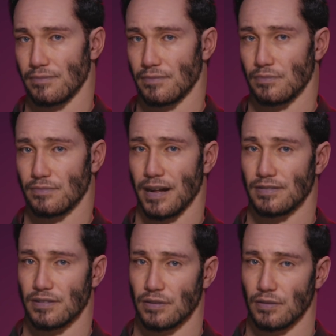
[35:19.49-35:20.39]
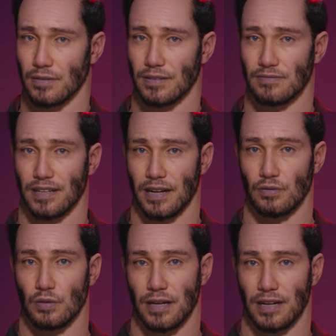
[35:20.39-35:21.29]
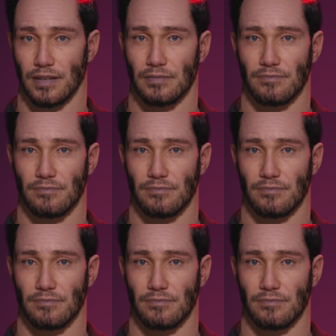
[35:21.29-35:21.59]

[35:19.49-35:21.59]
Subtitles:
Imagine you're a content creator.